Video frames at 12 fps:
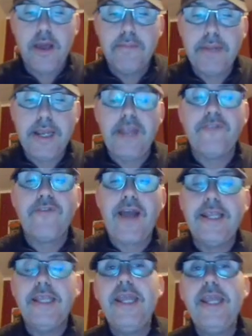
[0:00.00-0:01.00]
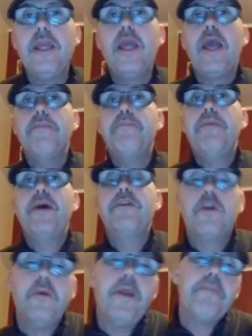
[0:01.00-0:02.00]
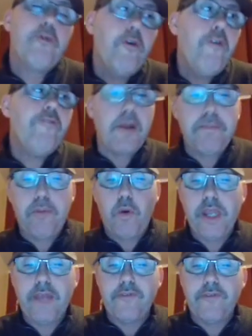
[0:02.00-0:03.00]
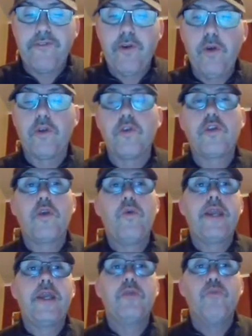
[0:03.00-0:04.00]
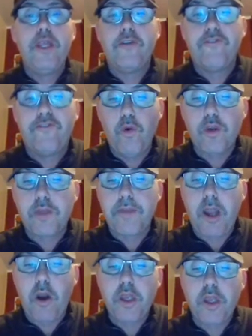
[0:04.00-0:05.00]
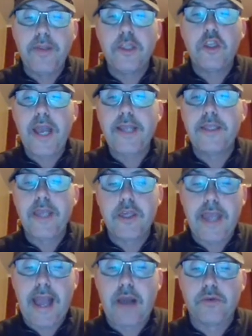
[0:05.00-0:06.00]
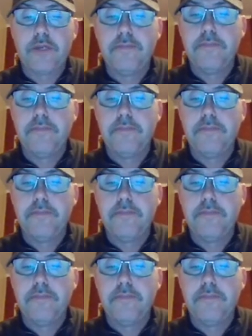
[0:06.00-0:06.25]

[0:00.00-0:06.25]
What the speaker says: But to prove my point even further so I can reinforce my argument, check this out.